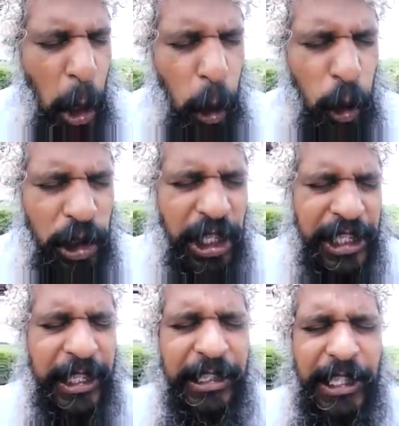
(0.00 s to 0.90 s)
who could
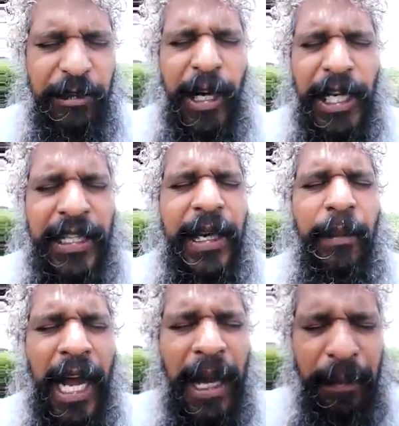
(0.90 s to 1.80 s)
certainly train
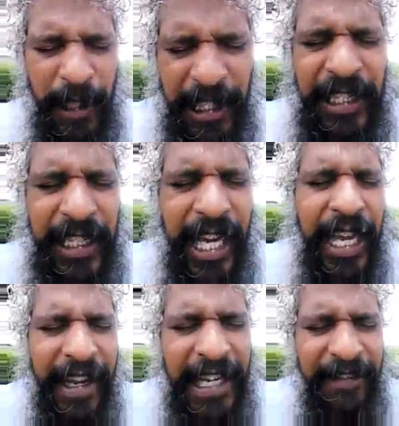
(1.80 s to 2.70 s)
them up in thy
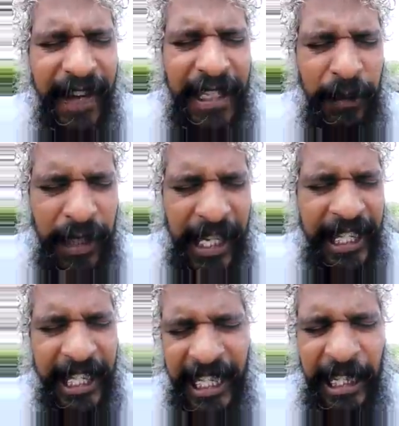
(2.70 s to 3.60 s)
infallible
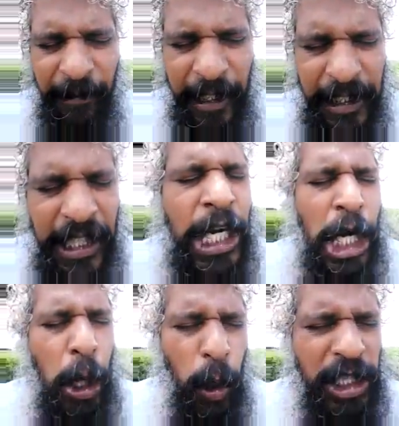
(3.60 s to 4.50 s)
and inerrant
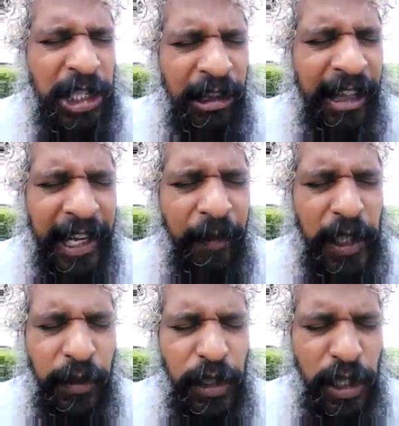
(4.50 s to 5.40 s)
original
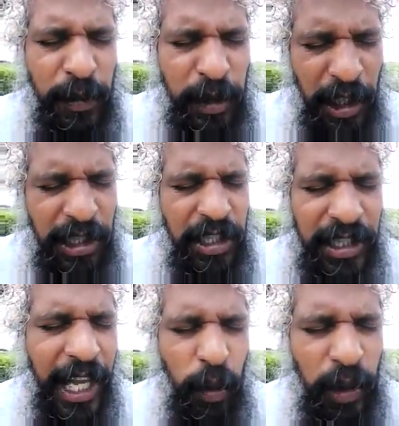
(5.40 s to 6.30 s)
language of the scriptures,
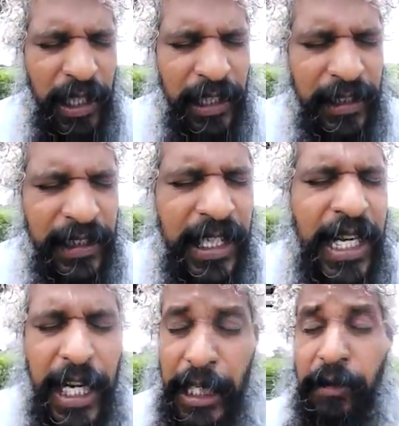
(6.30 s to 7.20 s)
thy word.
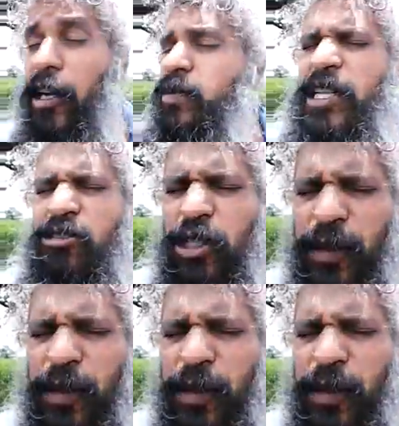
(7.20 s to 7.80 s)
In Christ's matchless,